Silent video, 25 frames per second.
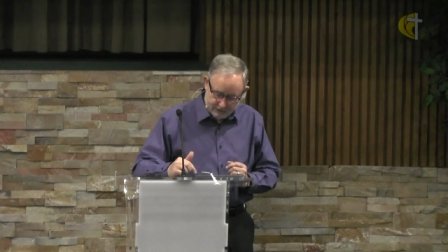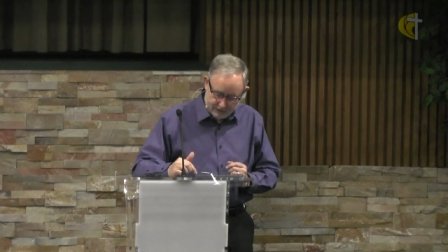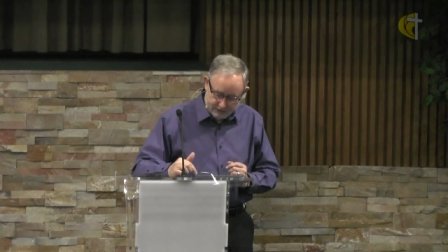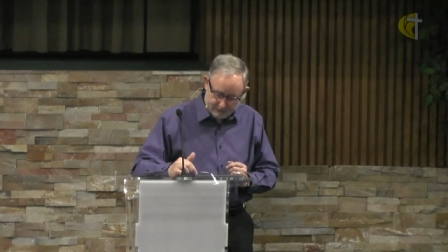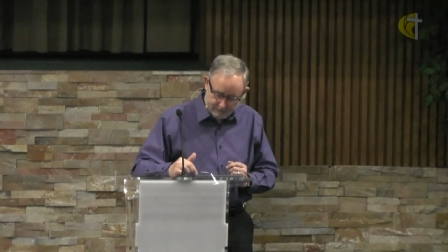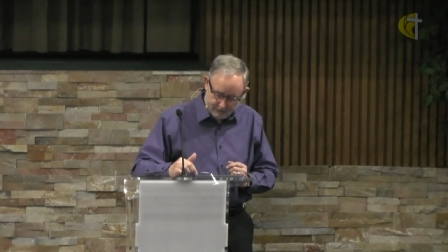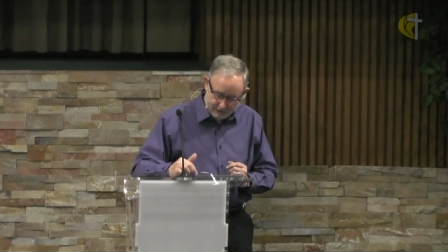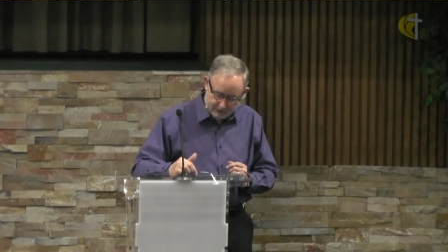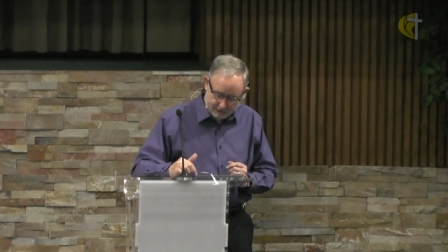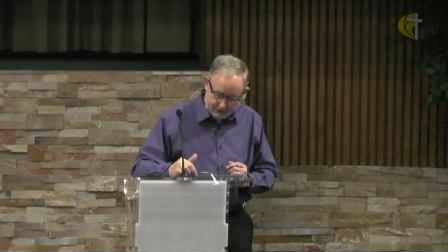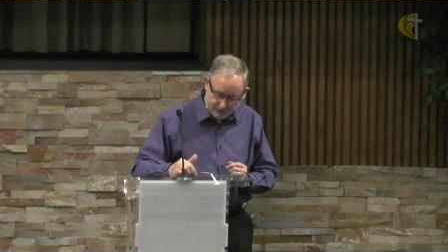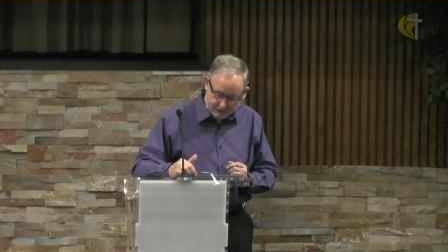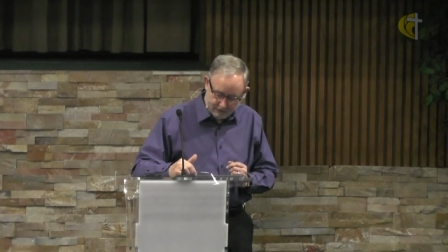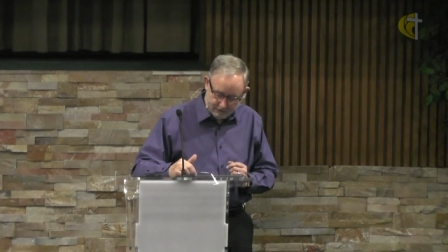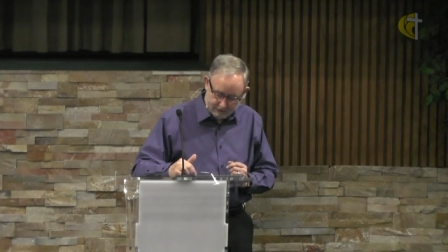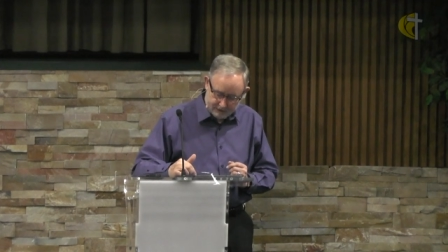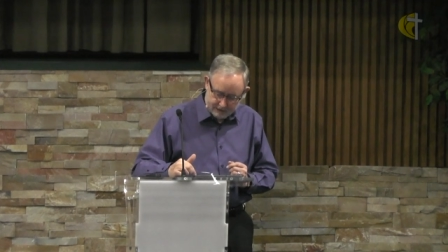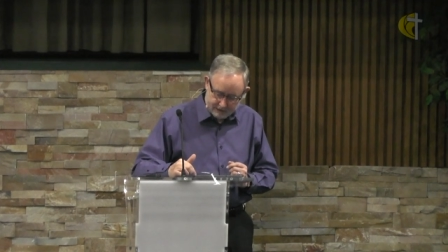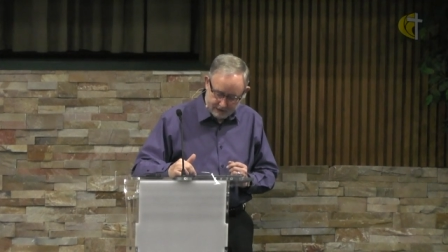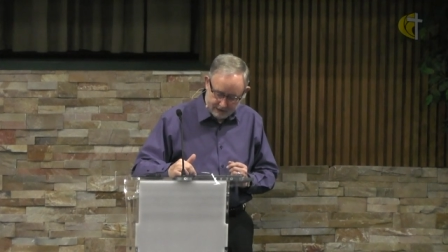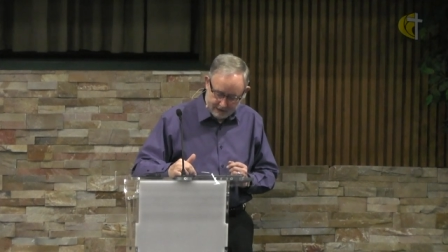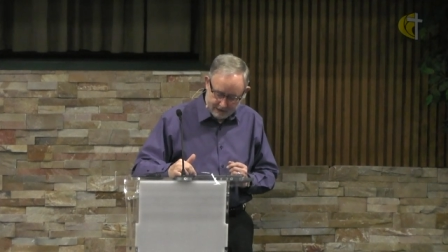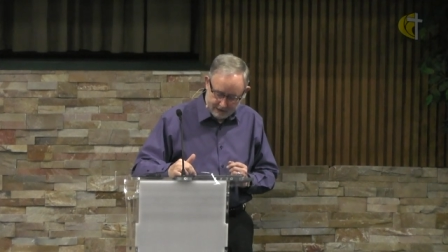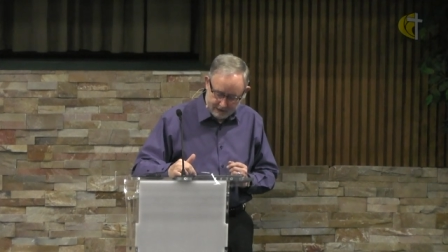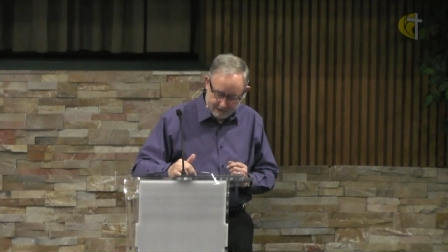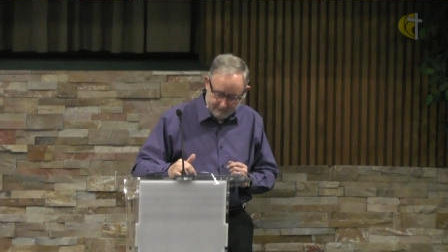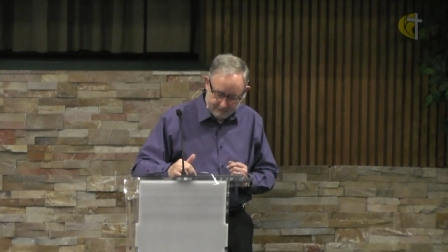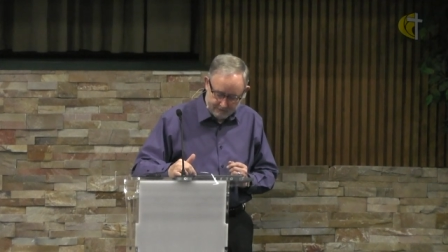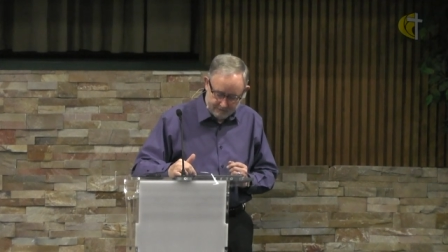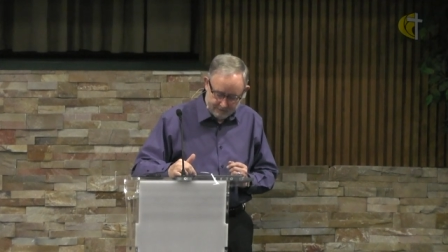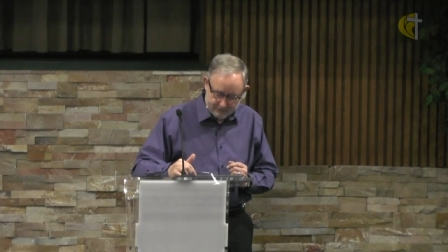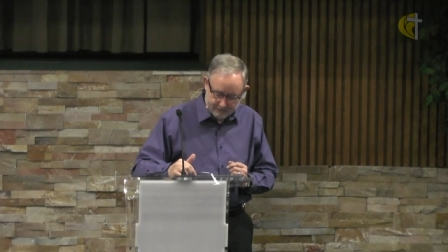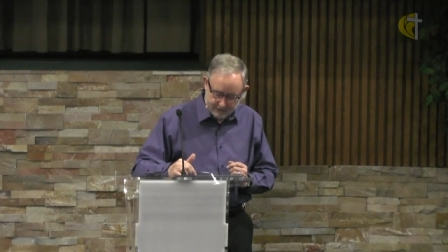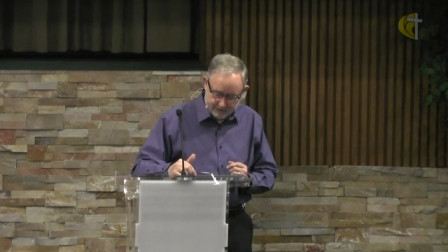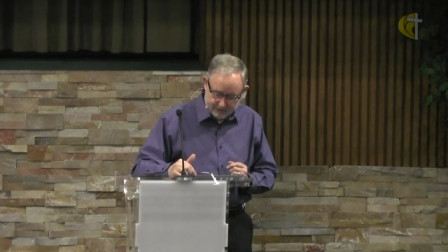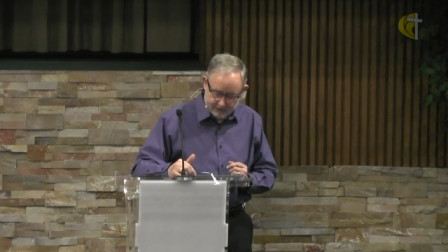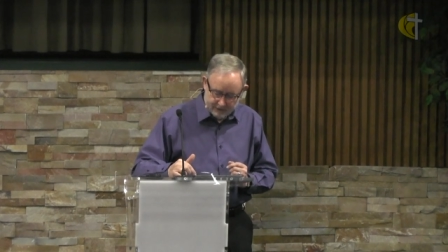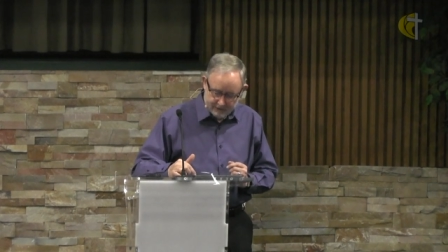that belonged to him.
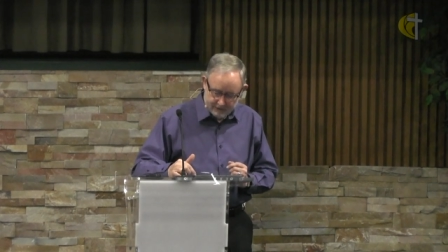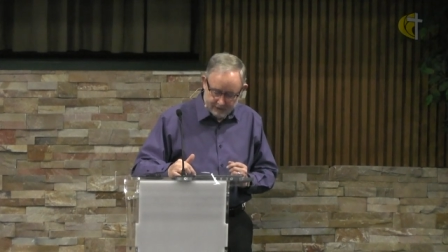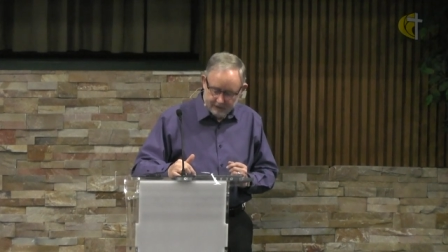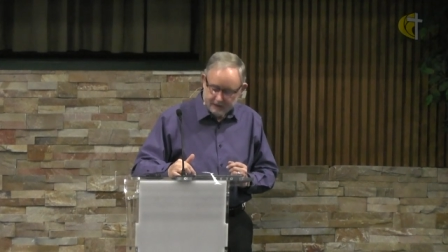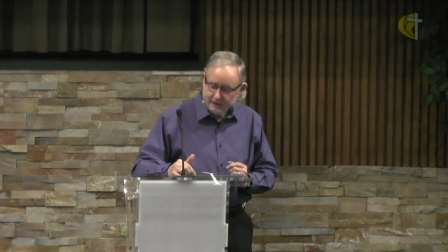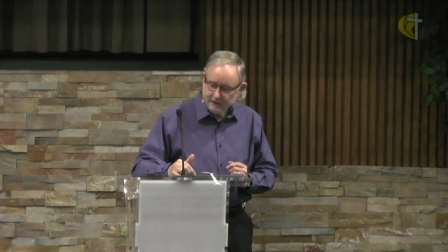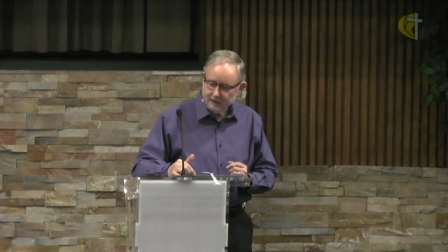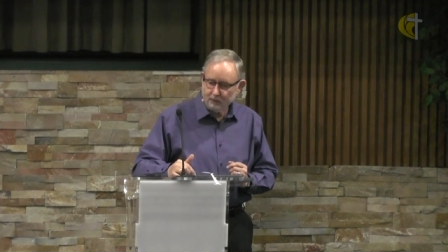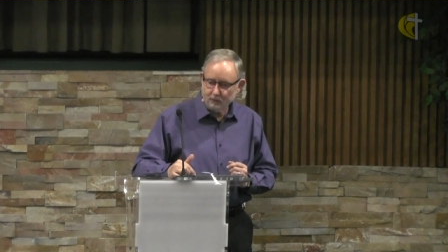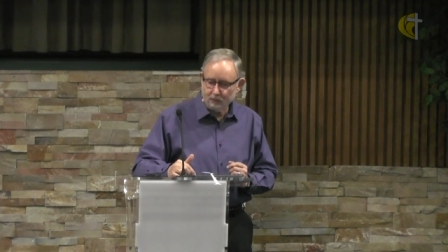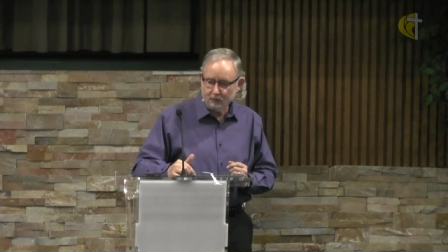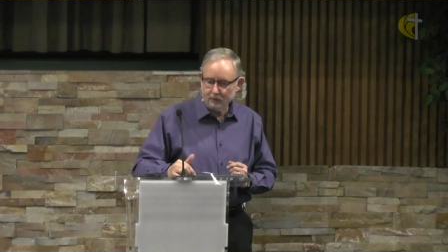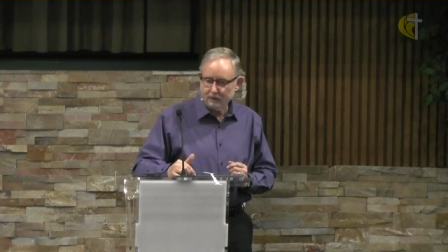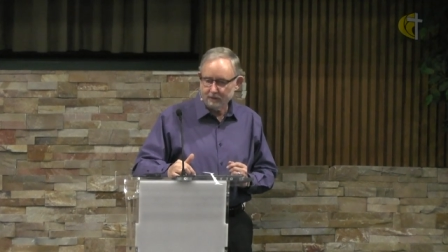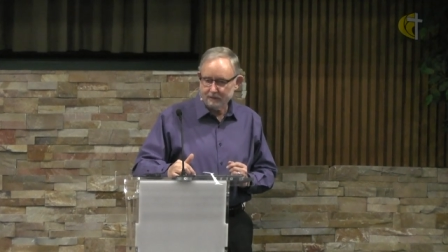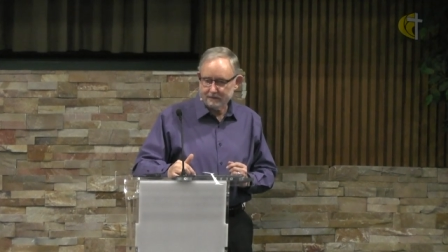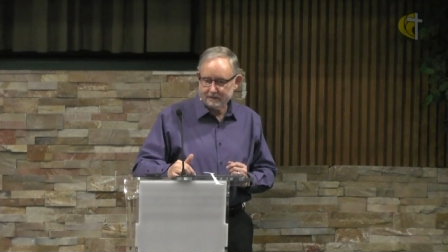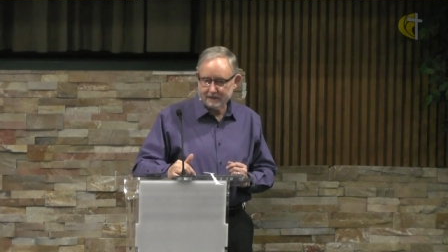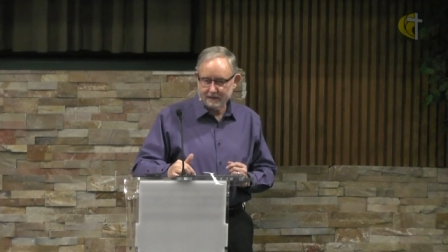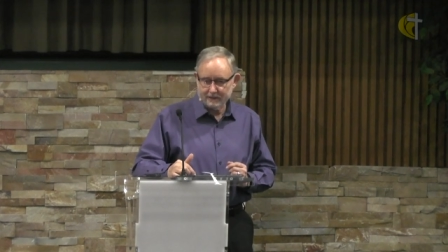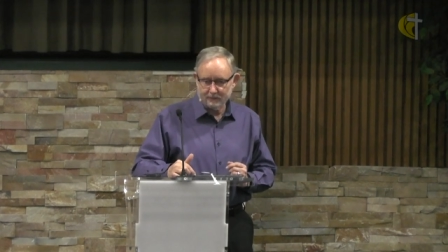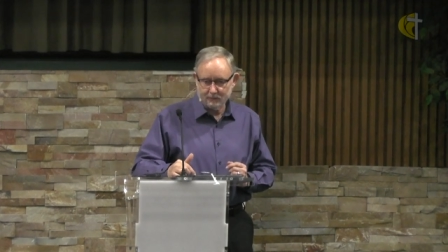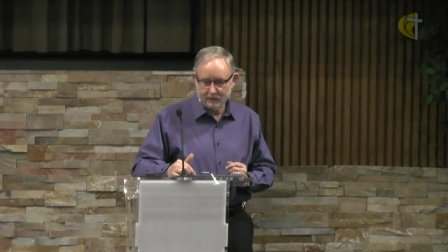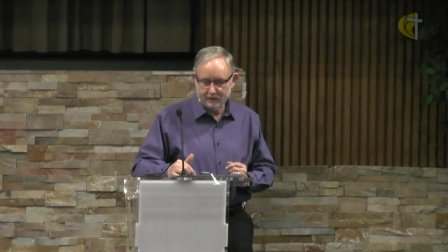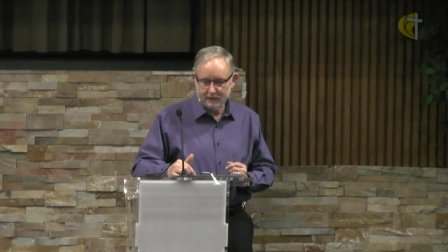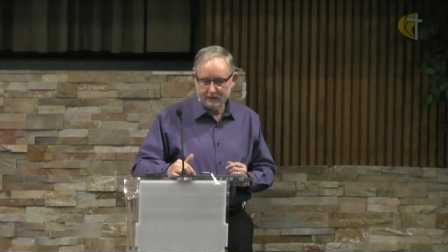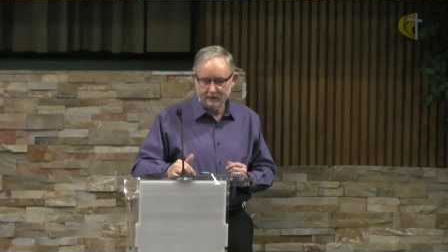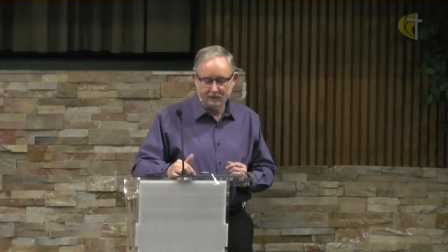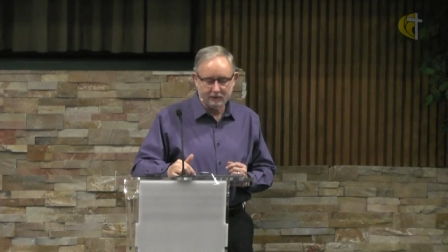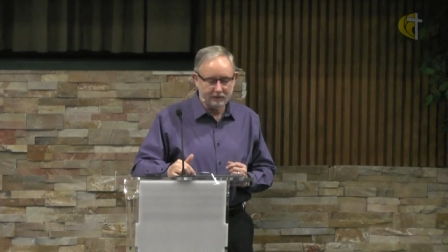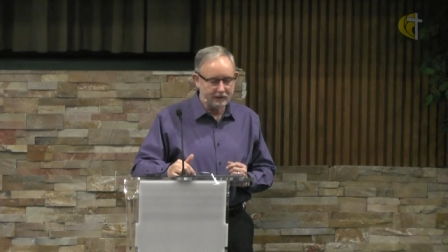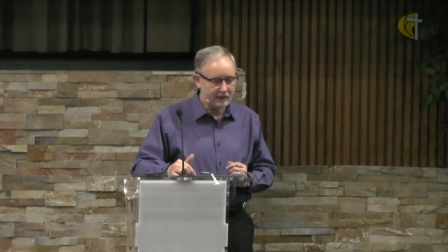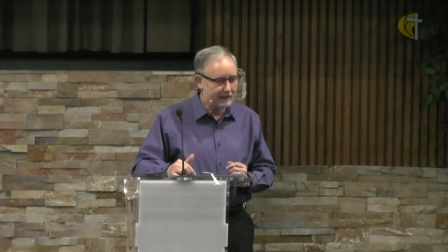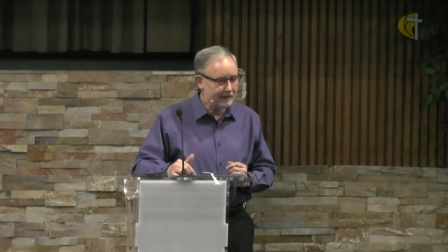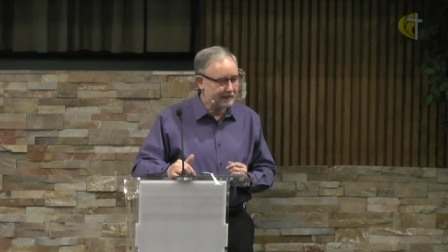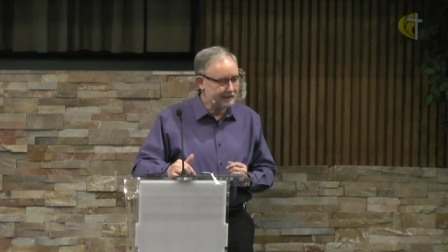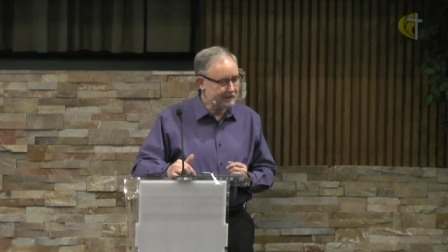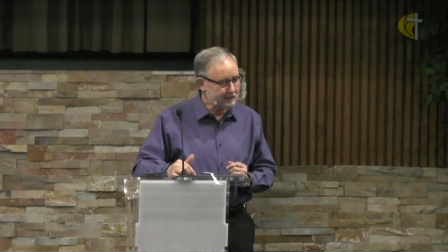And the world said, We don't
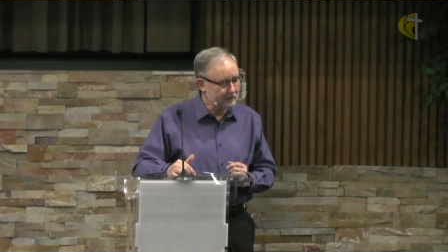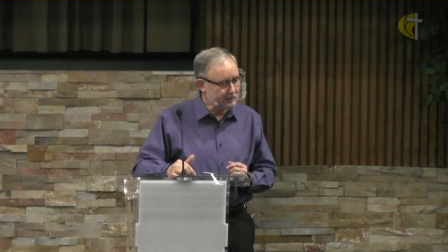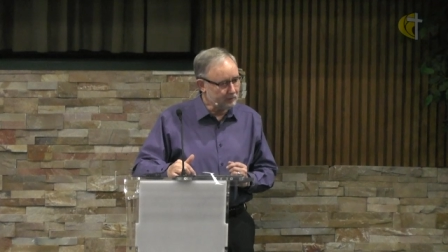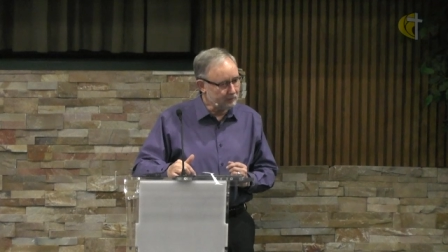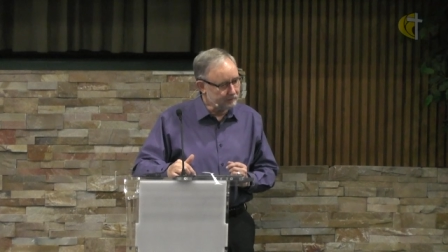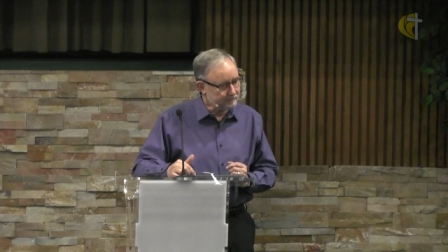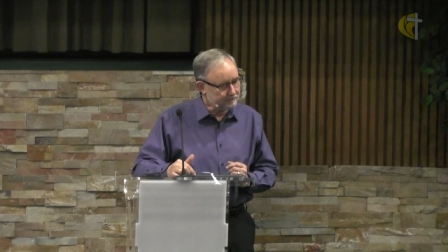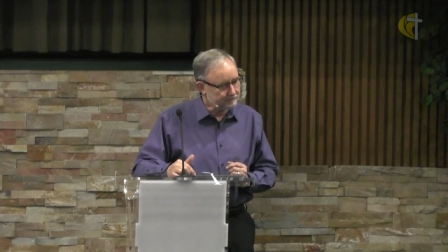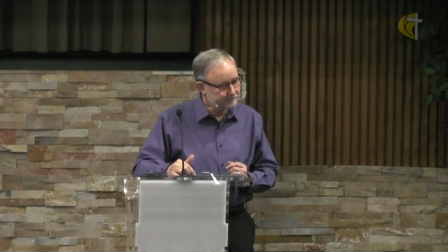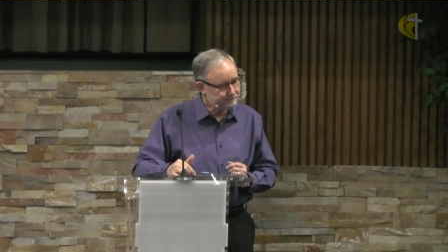like you.